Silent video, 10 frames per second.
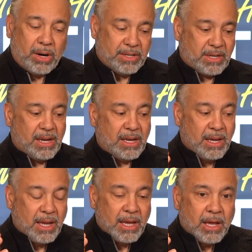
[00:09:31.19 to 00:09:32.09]
It's going to
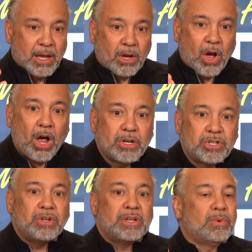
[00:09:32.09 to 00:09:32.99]
cause
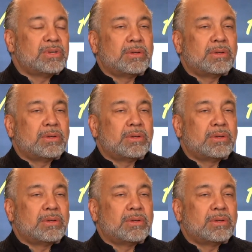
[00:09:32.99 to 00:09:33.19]
you to